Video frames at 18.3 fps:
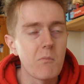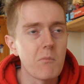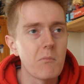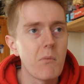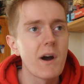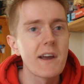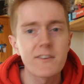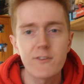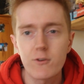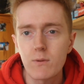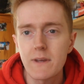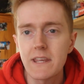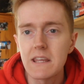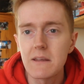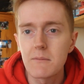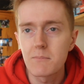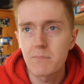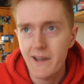My
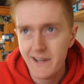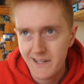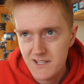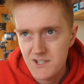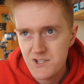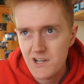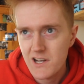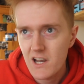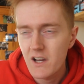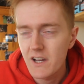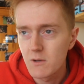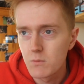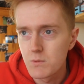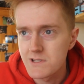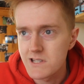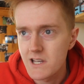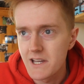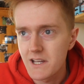tweet back in July
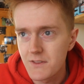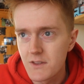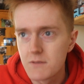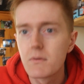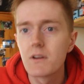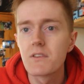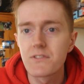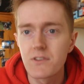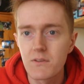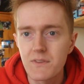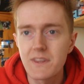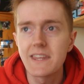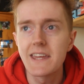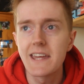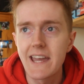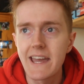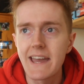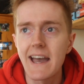was like the months of the
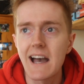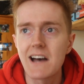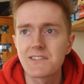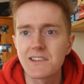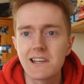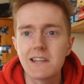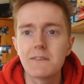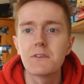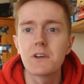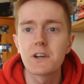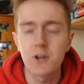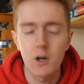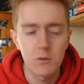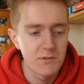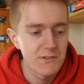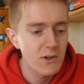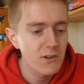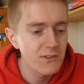year as Olivia
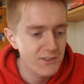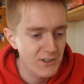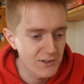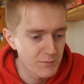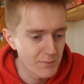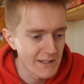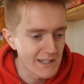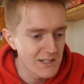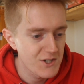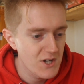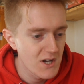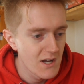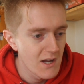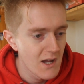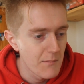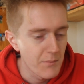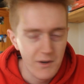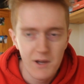Colman's Oscar speech,
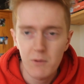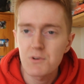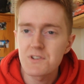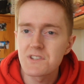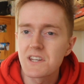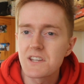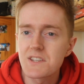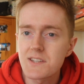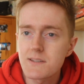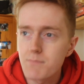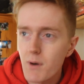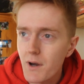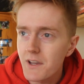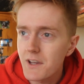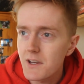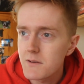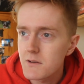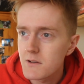but I wasn't
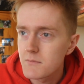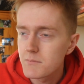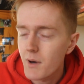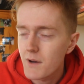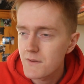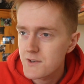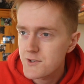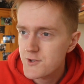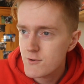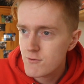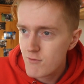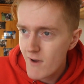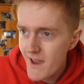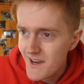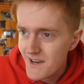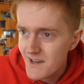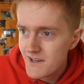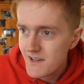inspired by the
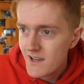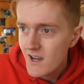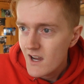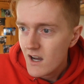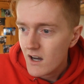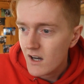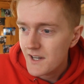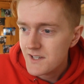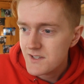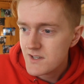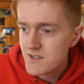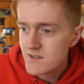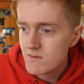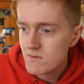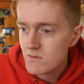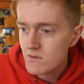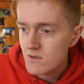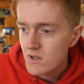trend, I
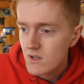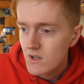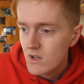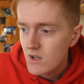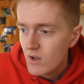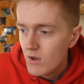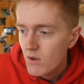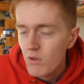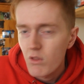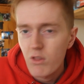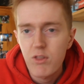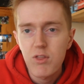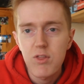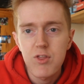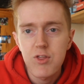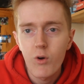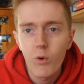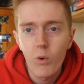just
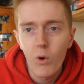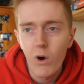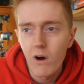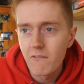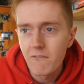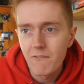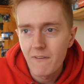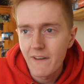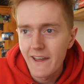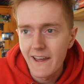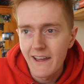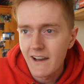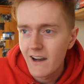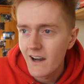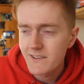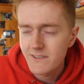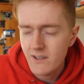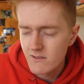thought of it,
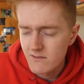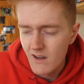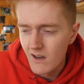I don't